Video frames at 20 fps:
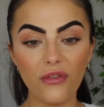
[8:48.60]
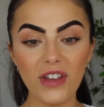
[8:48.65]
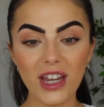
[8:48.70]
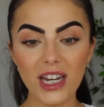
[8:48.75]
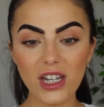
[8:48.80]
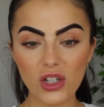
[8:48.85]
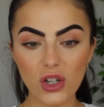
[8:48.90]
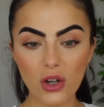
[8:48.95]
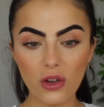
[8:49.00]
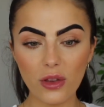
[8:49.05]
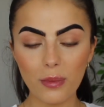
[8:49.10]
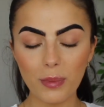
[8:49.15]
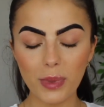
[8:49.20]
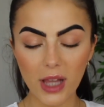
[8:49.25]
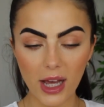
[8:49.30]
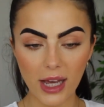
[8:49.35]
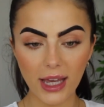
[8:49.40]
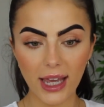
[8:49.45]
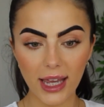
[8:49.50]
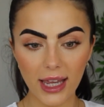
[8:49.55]
I've finished all the
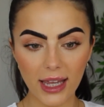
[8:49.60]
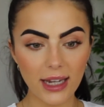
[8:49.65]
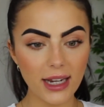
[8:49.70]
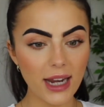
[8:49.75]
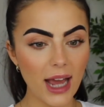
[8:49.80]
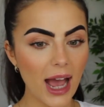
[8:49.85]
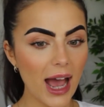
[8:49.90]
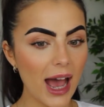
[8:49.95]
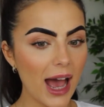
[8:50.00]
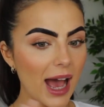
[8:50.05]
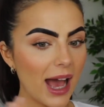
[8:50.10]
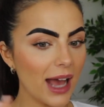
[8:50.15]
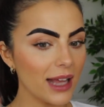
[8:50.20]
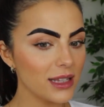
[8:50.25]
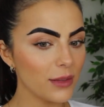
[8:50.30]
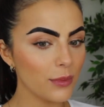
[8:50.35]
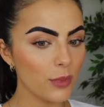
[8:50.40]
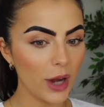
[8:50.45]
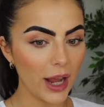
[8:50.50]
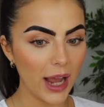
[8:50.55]
plucking and
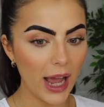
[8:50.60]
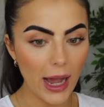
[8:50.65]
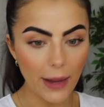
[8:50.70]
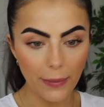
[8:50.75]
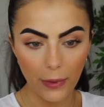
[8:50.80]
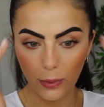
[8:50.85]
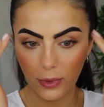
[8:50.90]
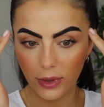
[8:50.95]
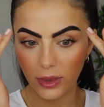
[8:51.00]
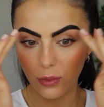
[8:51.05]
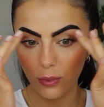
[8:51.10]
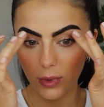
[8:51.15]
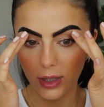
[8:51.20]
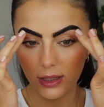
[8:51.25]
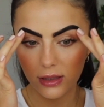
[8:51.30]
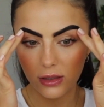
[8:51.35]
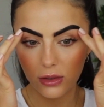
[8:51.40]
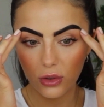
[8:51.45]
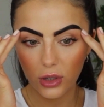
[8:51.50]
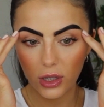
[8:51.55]
I'm pretty happy with the way
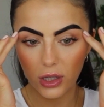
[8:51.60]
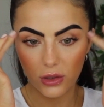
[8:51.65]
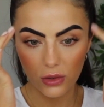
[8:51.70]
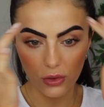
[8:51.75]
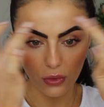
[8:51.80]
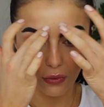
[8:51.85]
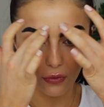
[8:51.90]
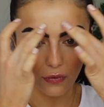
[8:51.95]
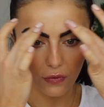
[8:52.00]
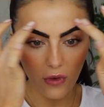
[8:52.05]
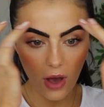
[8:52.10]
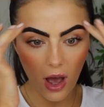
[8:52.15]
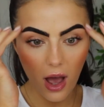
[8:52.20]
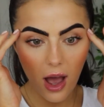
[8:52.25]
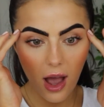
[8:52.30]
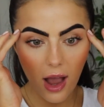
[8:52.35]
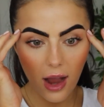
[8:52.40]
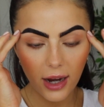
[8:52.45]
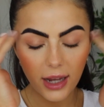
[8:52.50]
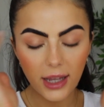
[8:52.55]
it's looking so
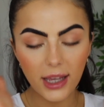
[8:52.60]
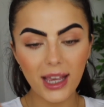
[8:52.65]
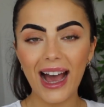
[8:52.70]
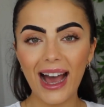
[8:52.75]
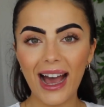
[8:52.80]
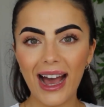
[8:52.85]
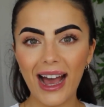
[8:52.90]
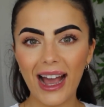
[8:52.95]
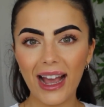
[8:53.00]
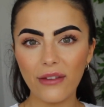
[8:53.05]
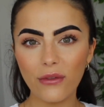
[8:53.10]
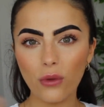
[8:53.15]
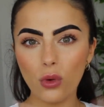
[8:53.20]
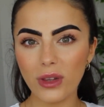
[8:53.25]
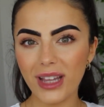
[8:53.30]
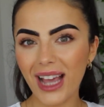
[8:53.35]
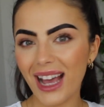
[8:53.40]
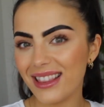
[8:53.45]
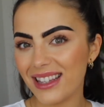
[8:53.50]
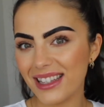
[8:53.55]
far. I've
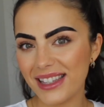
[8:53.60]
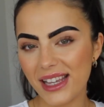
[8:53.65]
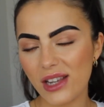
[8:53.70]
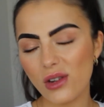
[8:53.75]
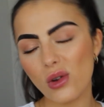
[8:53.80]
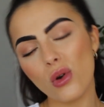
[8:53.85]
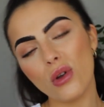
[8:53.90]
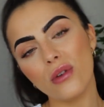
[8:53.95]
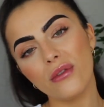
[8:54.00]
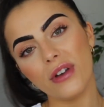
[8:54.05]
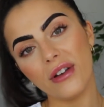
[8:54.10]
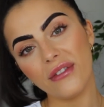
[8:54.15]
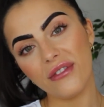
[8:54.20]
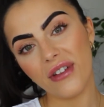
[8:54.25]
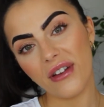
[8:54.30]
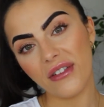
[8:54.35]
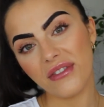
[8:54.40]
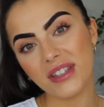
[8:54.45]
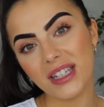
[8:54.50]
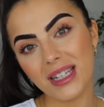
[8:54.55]
only had the tint on for
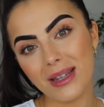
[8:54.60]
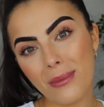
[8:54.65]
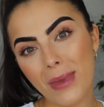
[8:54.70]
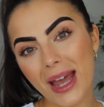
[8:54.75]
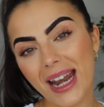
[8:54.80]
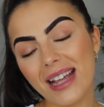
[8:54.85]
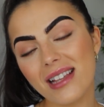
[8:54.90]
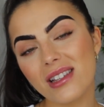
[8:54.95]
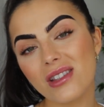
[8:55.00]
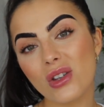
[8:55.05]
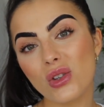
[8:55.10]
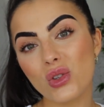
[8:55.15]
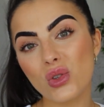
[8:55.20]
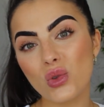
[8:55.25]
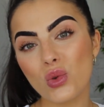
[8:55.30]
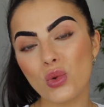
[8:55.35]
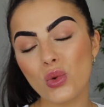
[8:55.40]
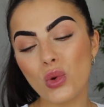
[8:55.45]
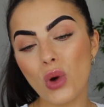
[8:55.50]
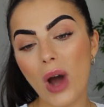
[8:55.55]
15 minutes,
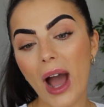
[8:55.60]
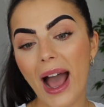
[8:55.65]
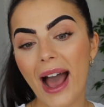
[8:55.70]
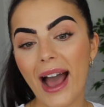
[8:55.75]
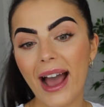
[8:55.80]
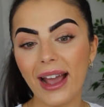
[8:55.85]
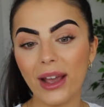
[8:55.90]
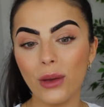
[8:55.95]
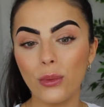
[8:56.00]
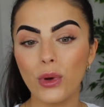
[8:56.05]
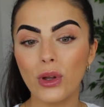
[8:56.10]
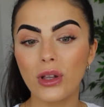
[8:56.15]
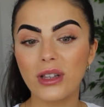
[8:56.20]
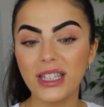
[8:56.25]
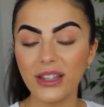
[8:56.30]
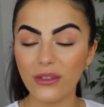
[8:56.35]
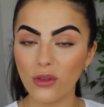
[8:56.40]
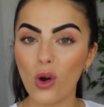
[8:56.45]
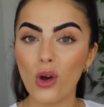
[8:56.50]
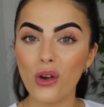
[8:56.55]
so I will
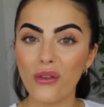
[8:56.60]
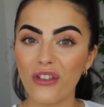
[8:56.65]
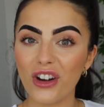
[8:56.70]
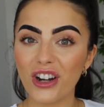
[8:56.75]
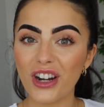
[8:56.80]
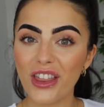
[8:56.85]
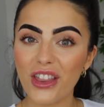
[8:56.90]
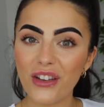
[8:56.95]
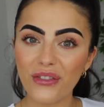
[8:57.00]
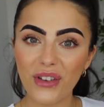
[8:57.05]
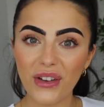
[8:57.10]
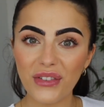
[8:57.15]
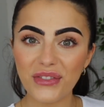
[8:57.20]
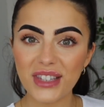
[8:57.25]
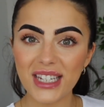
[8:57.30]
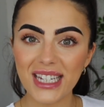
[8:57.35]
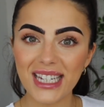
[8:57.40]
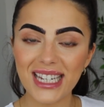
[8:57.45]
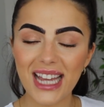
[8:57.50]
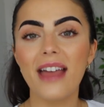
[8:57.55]
leave it on for another
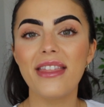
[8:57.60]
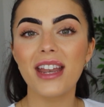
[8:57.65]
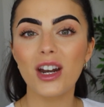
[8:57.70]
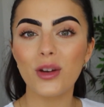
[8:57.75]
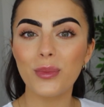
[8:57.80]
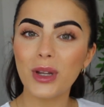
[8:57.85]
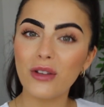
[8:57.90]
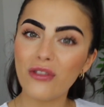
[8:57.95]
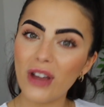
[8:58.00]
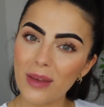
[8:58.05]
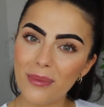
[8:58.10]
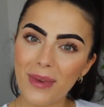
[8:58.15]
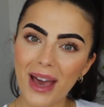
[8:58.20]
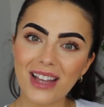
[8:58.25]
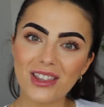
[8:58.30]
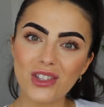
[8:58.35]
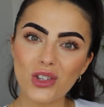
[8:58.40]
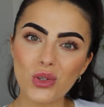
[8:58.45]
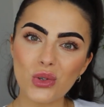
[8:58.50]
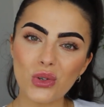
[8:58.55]
15 and then I'll be right
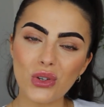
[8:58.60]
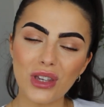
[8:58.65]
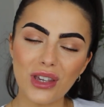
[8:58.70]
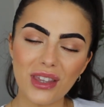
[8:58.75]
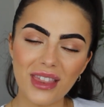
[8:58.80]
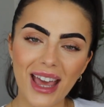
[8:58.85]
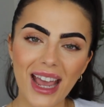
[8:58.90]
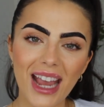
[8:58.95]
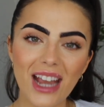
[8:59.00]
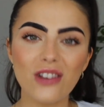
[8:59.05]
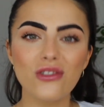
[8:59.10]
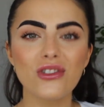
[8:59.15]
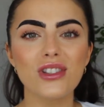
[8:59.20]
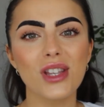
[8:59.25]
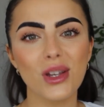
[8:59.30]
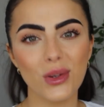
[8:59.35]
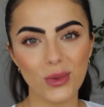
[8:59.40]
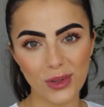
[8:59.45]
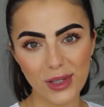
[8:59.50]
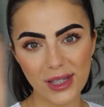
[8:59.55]
back to show you the end
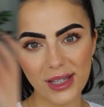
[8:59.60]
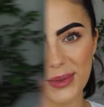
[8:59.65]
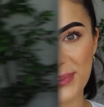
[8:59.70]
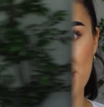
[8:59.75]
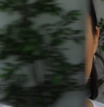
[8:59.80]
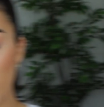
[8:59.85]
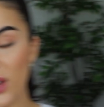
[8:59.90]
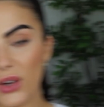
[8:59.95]
results.